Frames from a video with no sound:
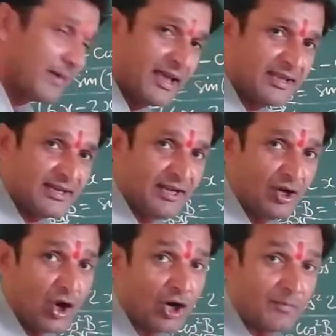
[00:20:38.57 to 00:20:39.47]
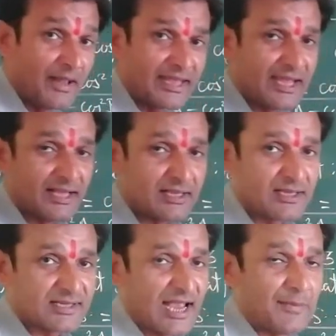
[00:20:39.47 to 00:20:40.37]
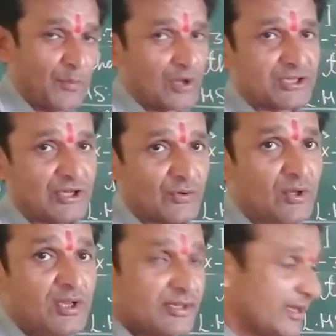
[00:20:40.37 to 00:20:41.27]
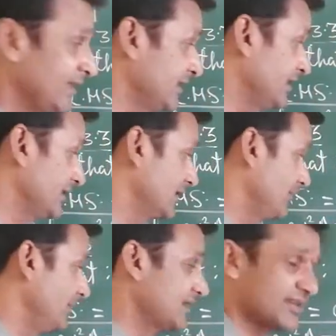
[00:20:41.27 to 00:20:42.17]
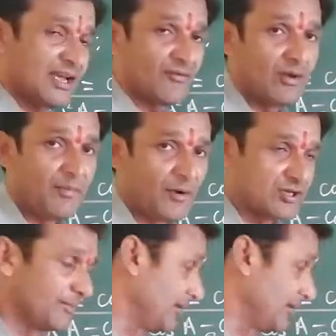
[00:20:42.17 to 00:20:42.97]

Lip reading: and not making the sign positive, then mistake will be possible.